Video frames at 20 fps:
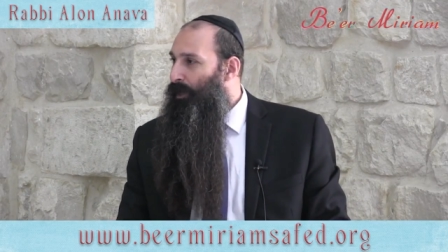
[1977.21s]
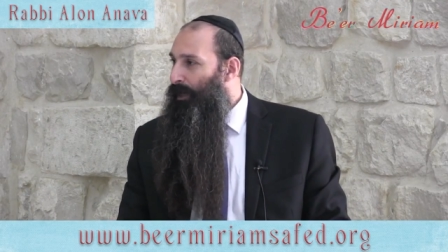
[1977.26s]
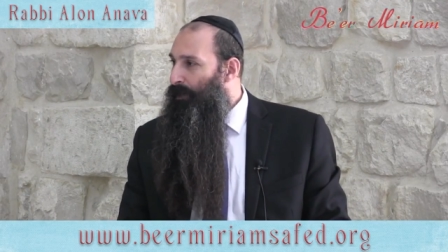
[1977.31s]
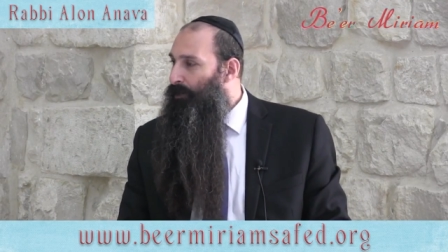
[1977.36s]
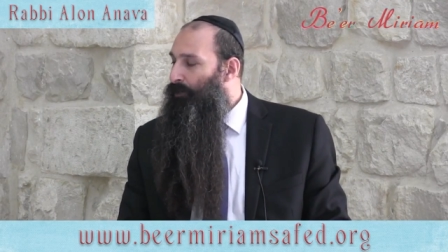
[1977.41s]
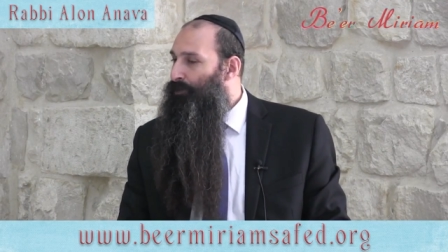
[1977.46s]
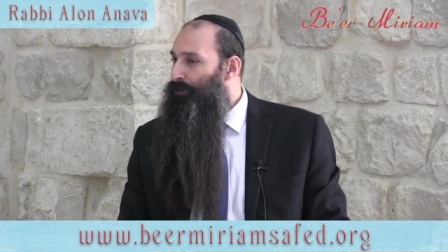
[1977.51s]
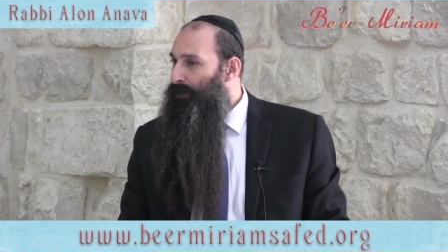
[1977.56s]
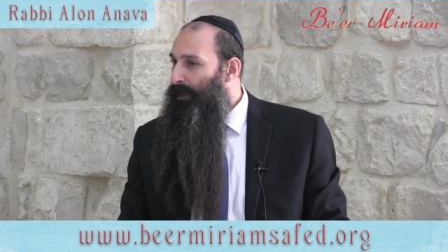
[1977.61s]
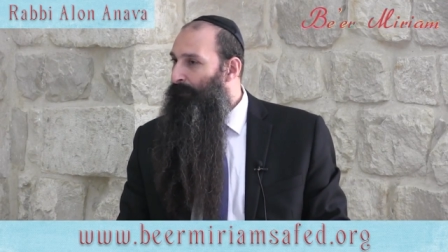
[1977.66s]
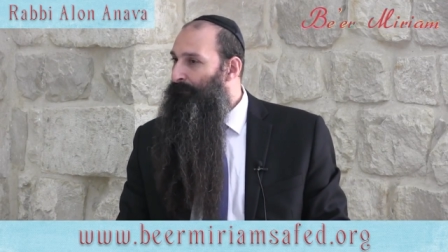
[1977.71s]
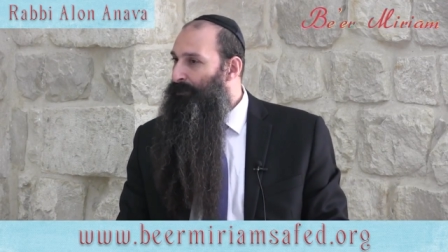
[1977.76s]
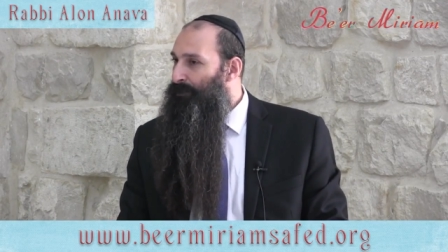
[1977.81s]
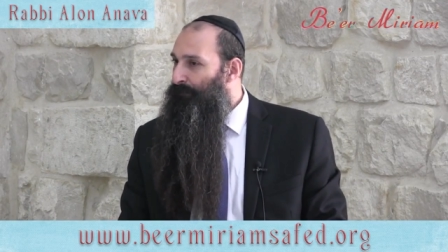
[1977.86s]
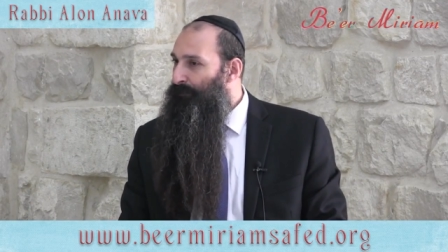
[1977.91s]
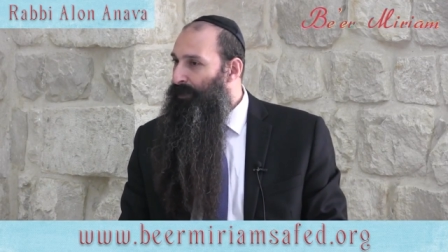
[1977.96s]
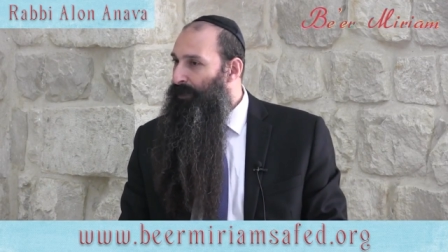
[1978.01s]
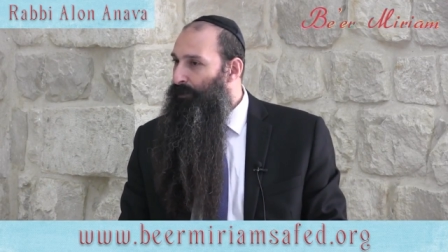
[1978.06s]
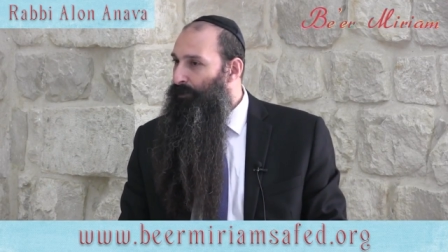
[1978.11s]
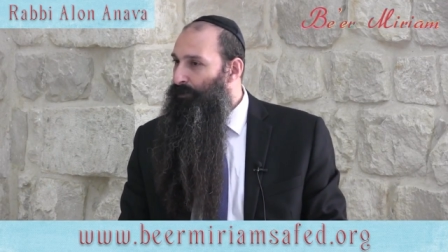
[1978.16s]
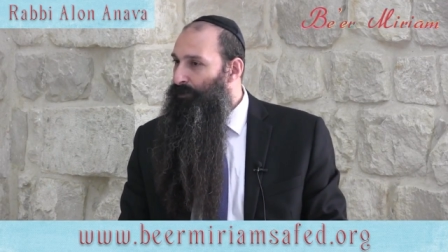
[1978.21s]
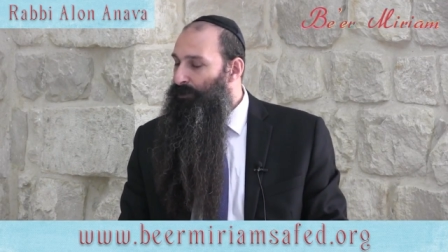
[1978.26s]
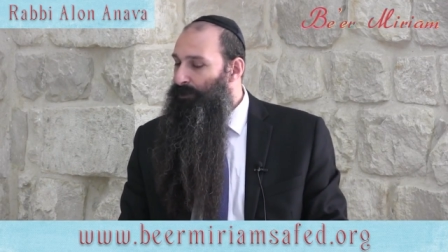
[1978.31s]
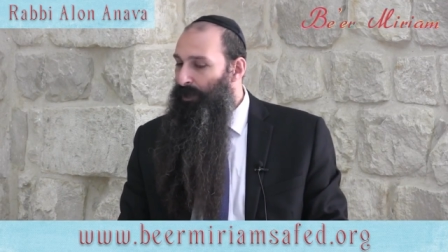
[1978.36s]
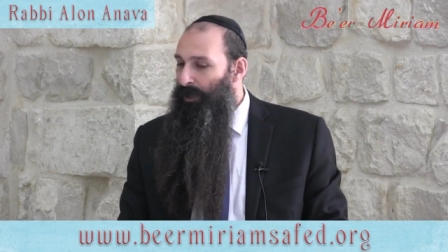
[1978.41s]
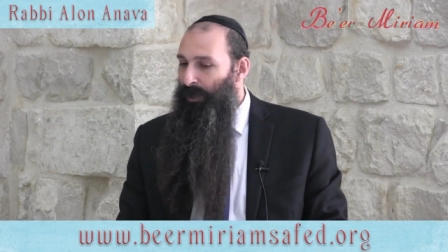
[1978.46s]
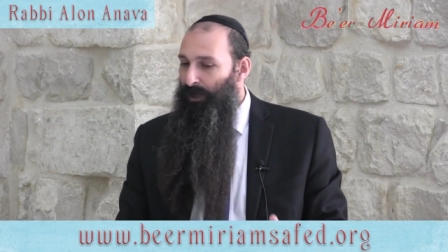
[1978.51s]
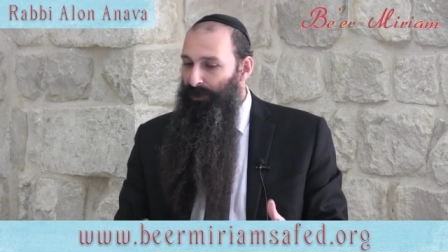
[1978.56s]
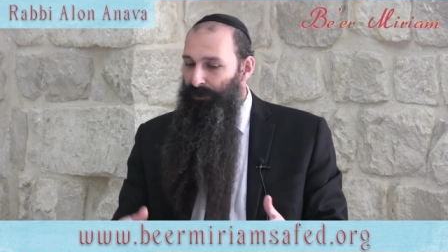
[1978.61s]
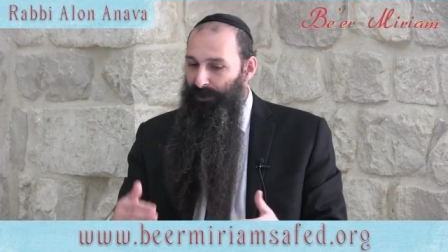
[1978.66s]
I know some speakers
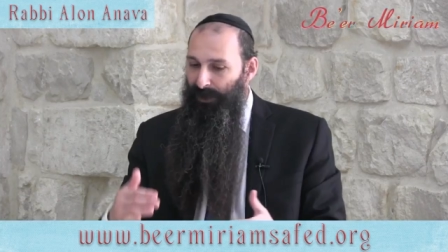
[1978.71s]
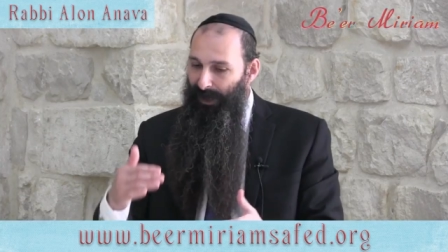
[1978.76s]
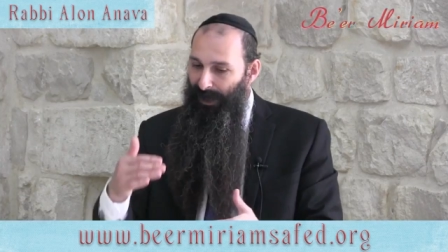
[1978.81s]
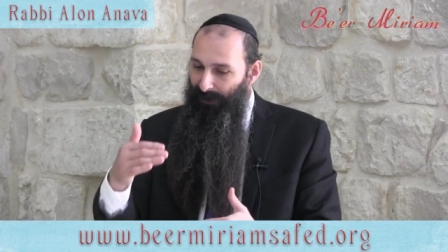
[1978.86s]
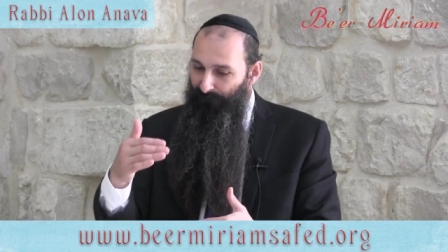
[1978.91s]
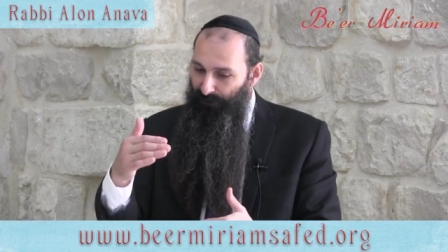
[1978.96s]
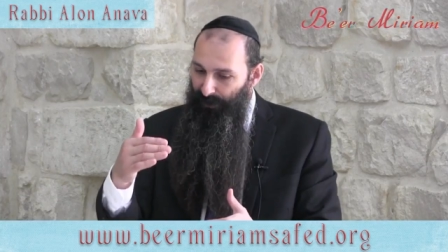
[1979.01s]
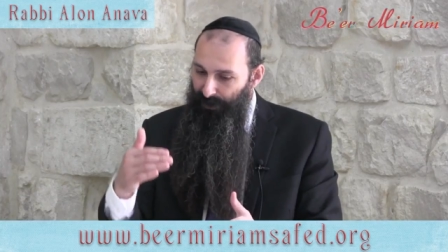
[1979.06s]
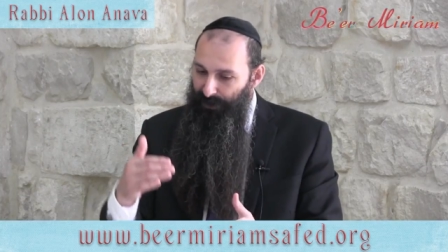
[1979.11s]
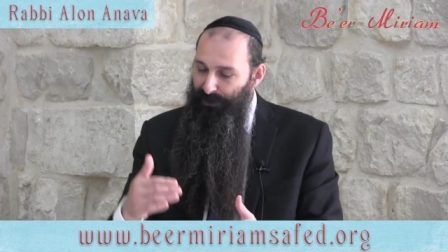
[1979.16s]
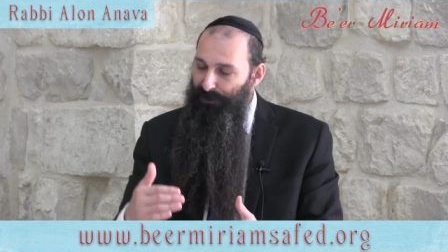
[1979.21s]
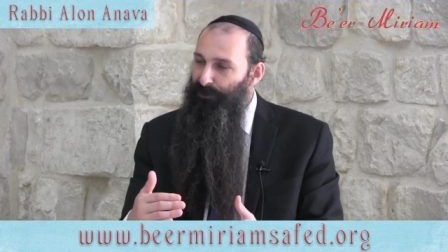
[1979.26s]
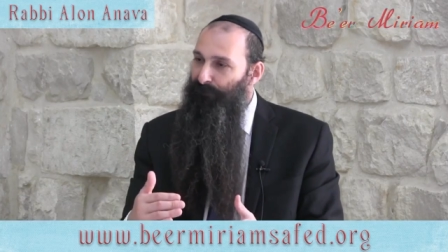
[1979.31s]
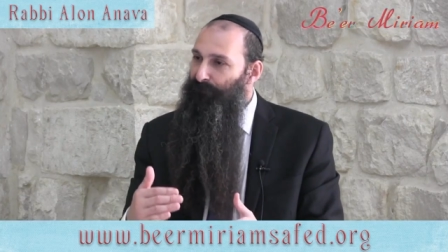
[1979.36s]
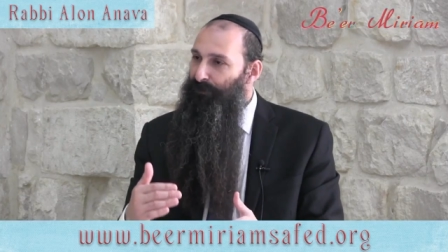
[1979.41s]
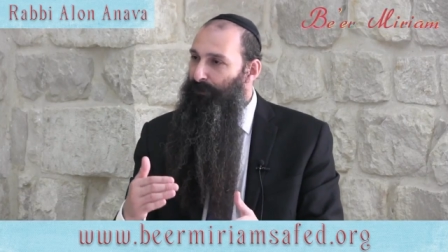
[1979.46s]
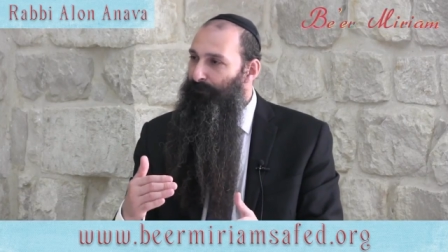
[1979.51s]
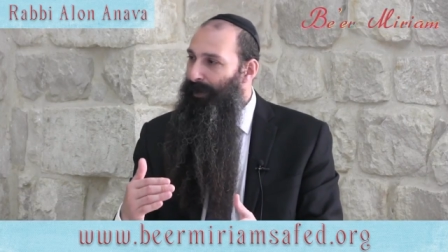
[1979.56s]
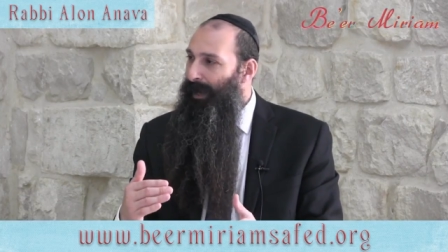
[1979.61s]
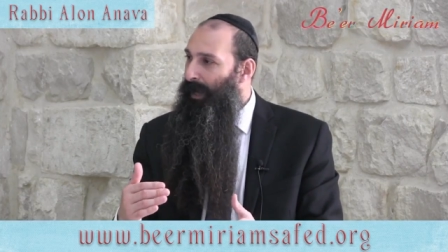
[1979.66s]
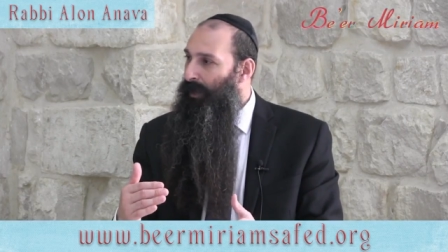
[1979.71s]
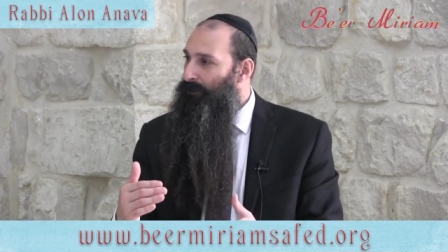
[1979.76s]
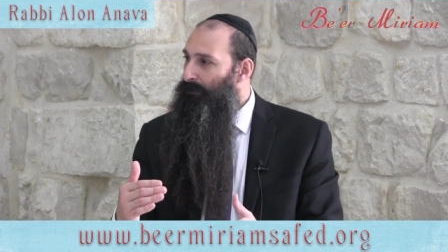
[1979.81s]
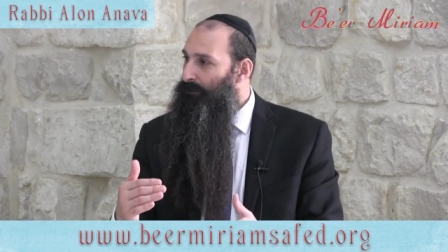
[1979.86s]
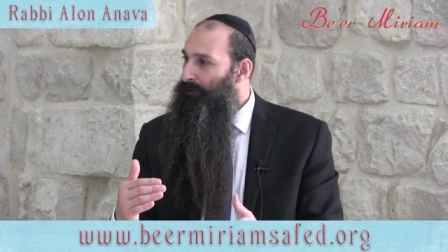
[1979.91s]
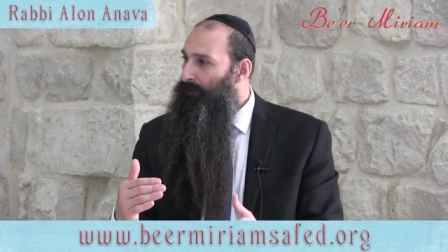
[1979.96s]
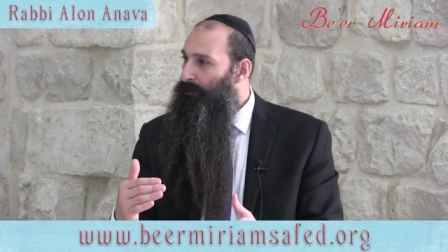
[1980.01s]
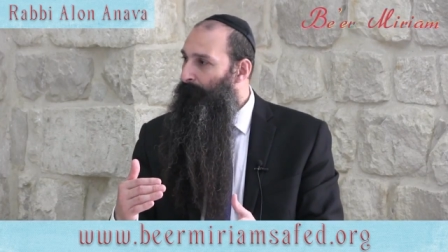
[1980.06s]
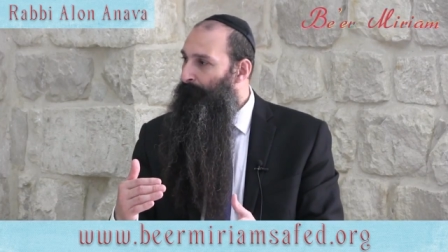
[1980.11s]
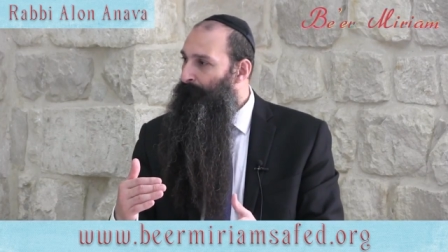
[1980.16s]
they have a list of
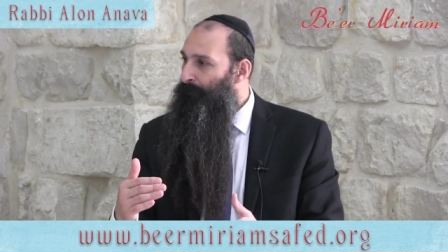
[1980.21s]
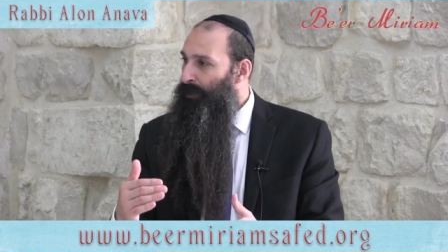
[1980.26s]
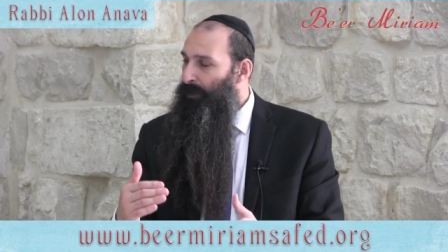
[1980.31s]
demands.